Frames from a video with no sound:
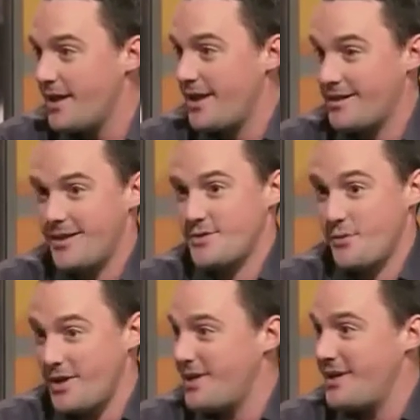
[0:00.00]
that's
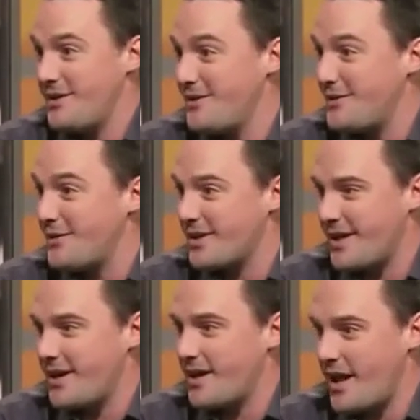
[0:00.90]
what you need to do.
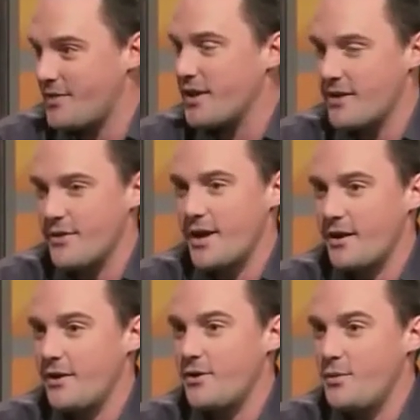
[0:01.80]
And I think I've got a
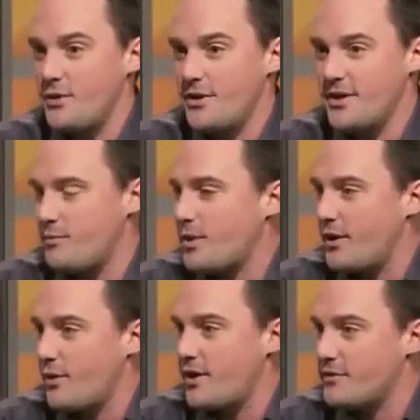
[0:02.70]
good ability to play
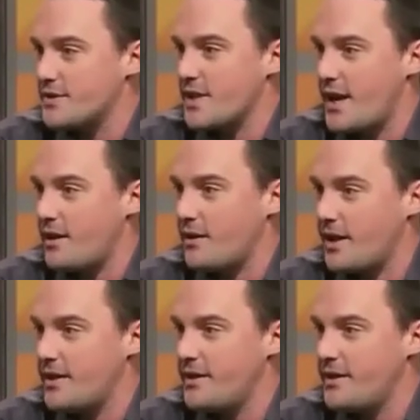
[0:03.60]
whatever style I need